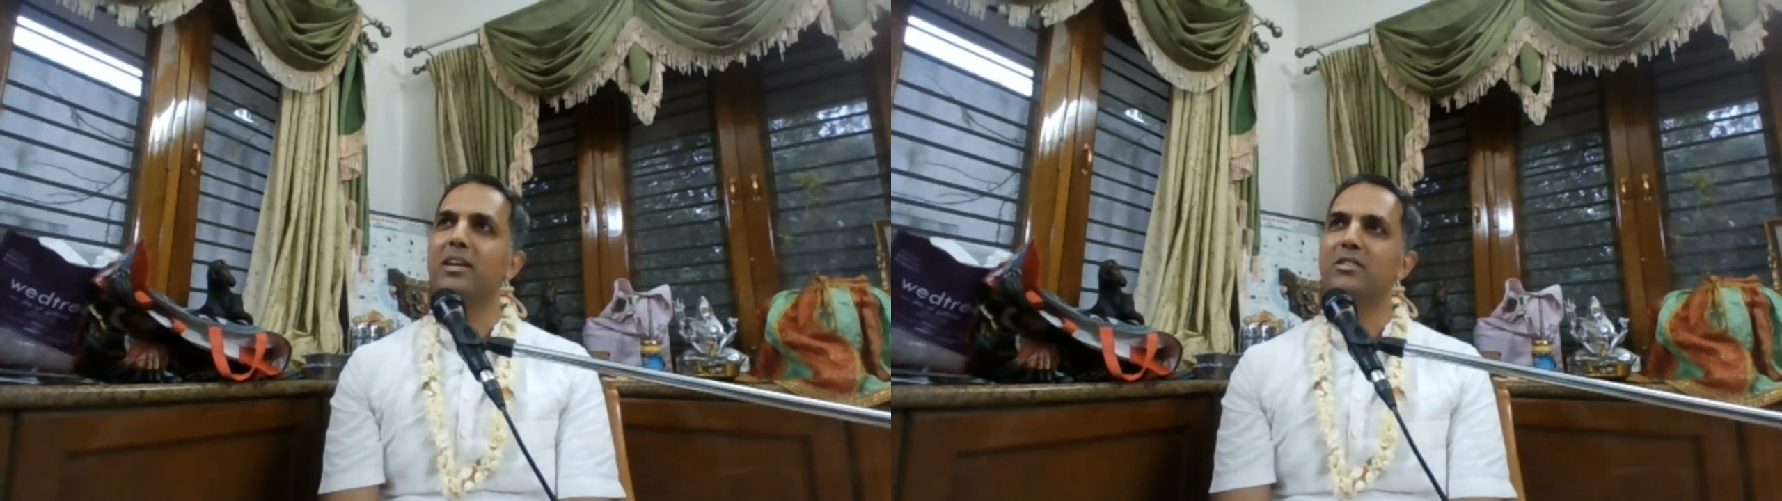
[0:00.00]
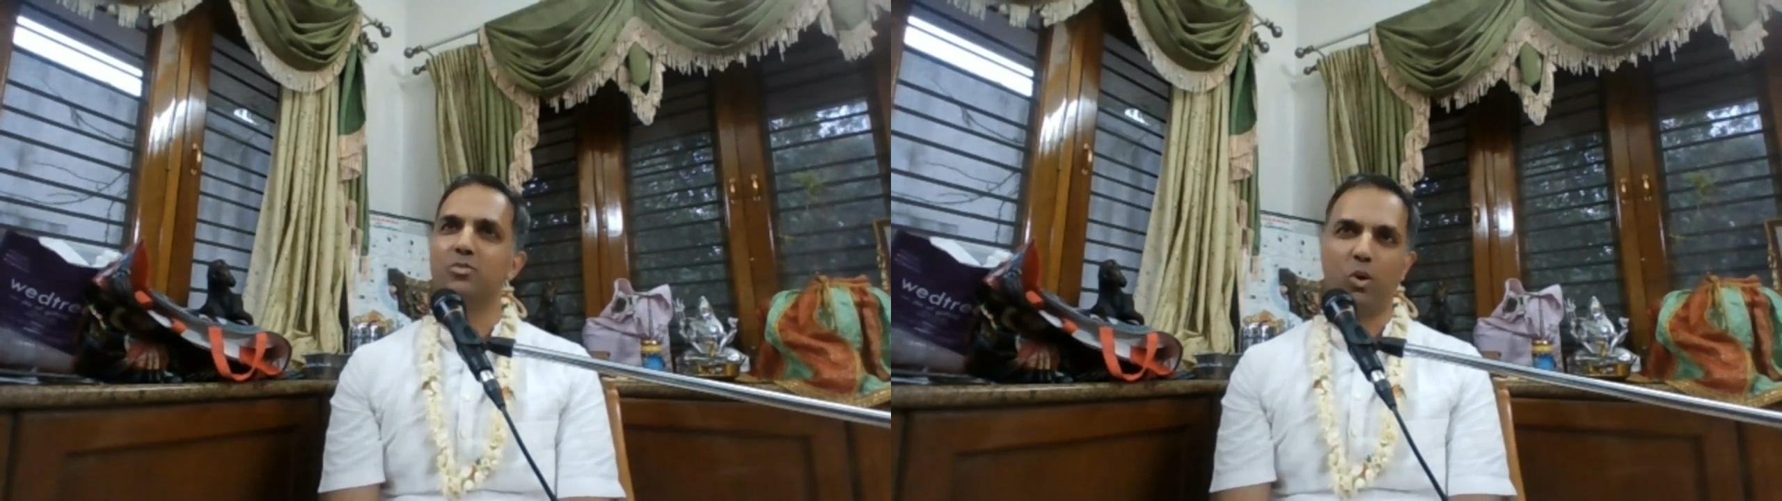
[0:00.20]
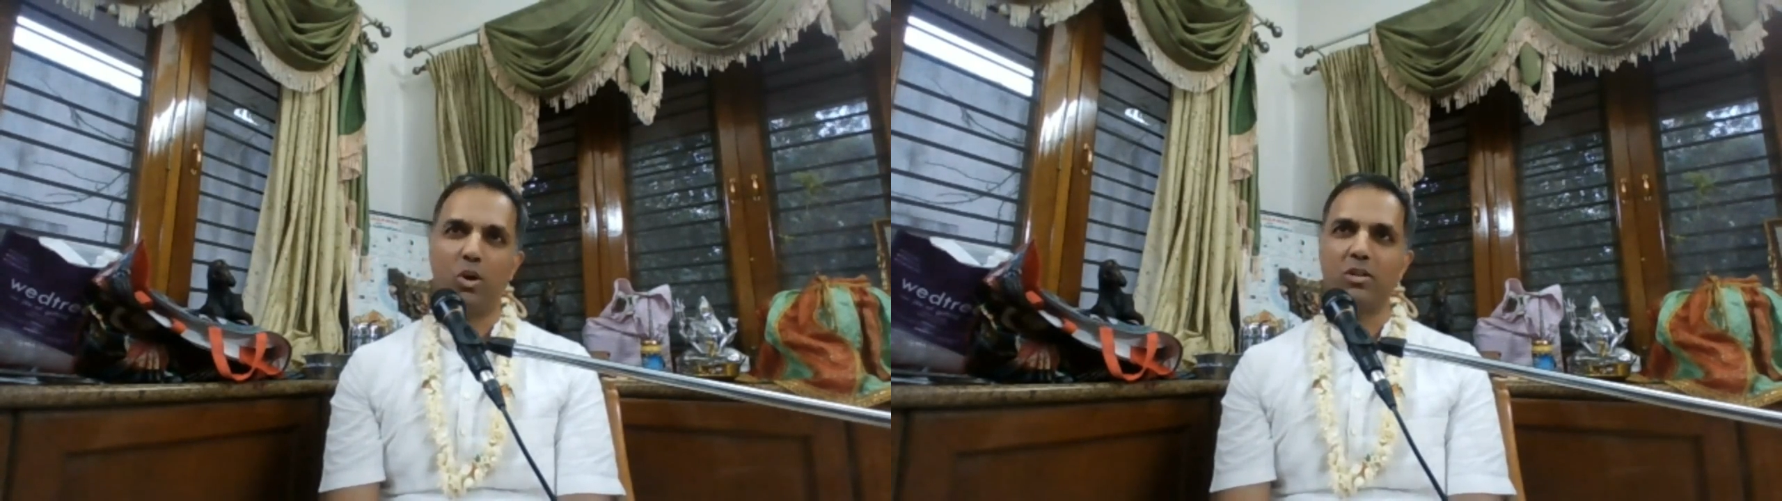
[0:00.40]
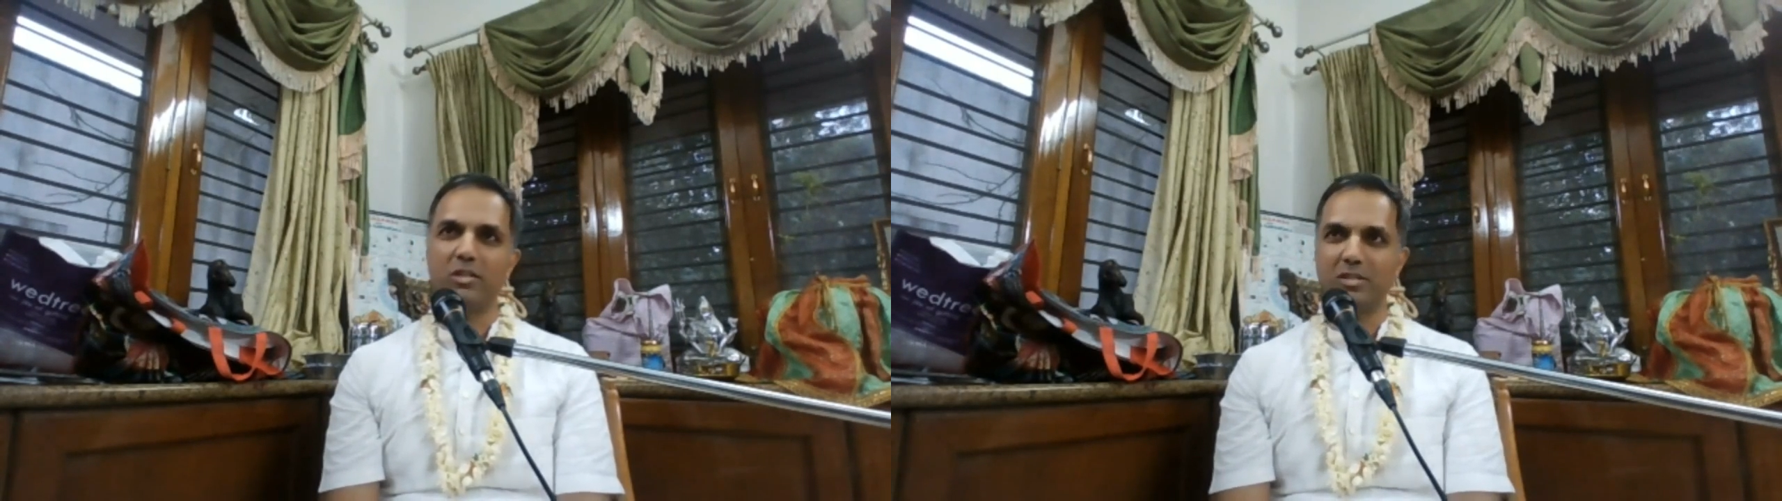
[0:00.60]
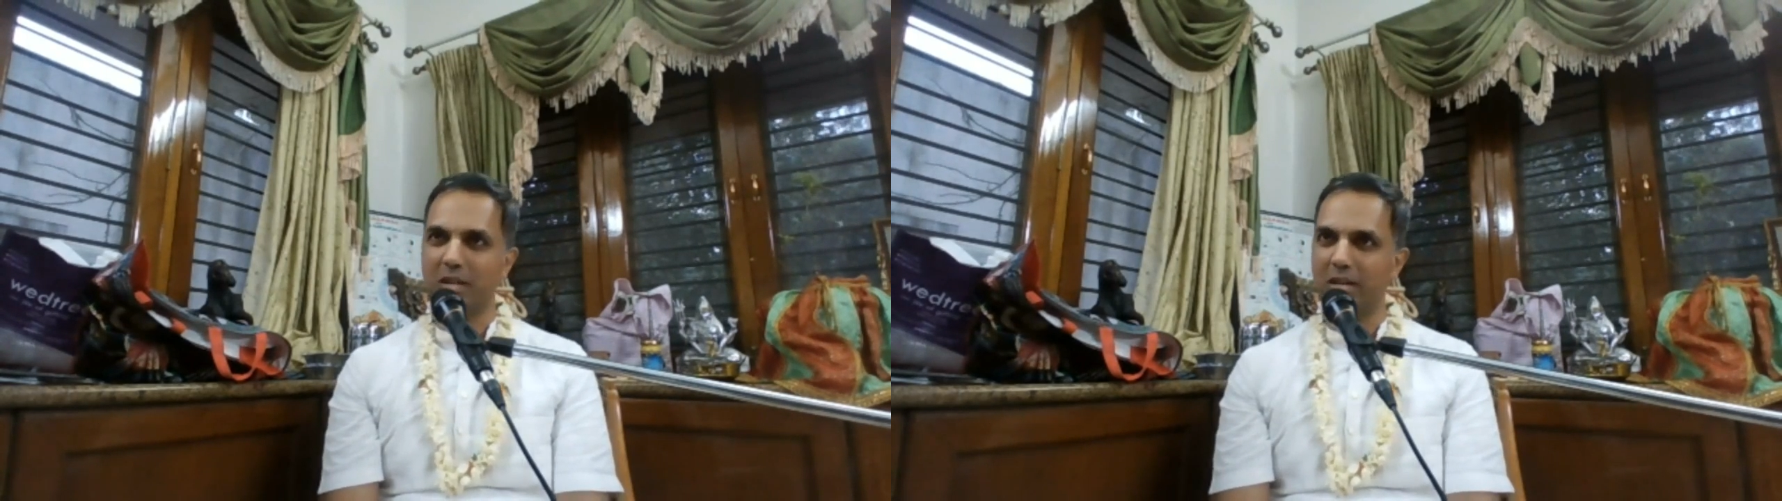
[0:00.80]
has
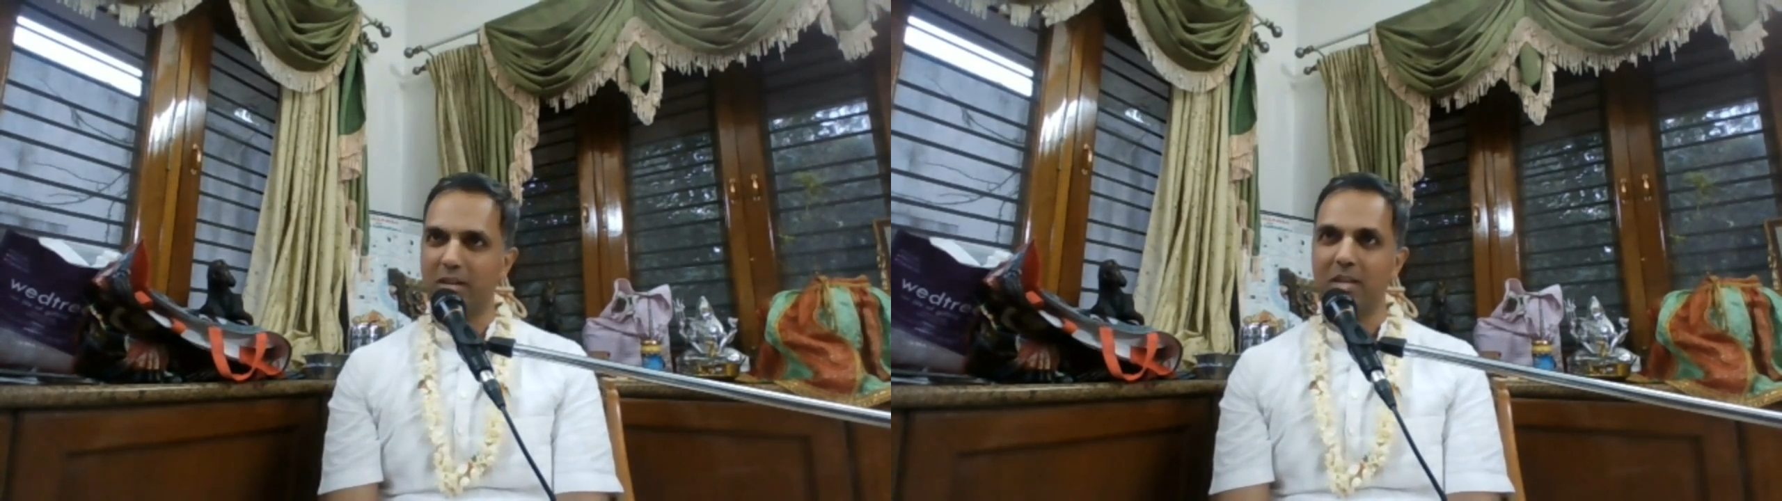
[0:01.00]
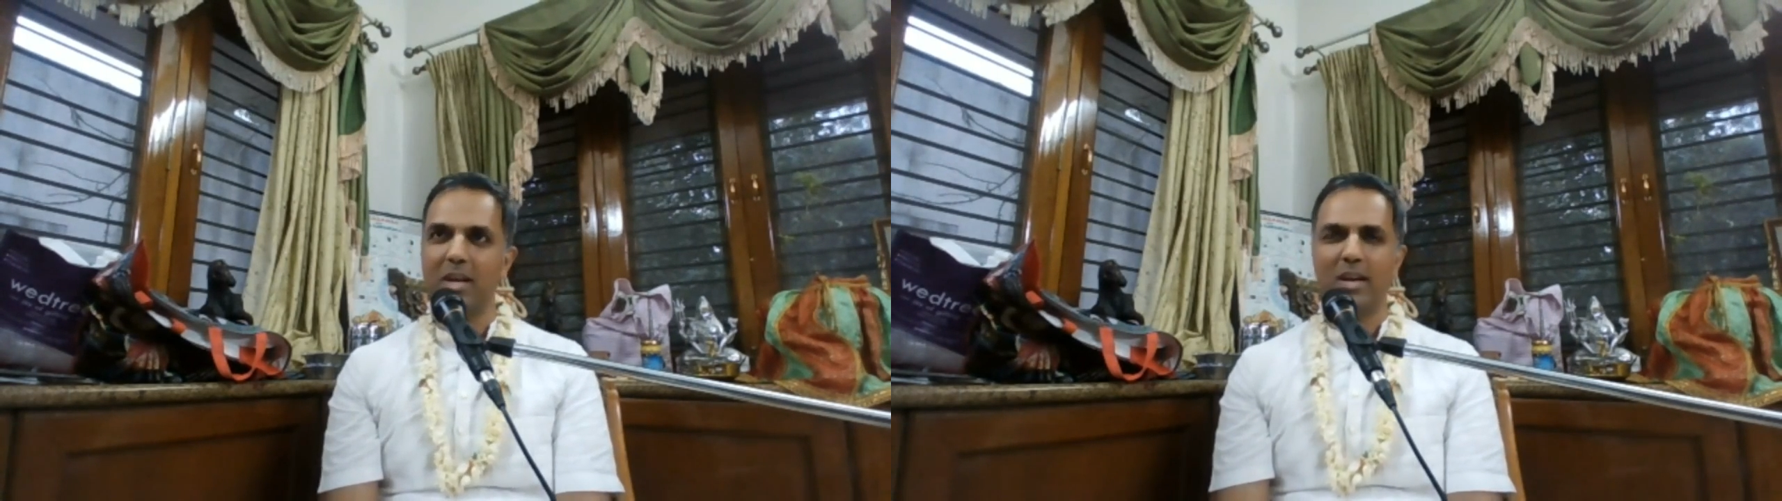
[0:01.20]
walked this earth.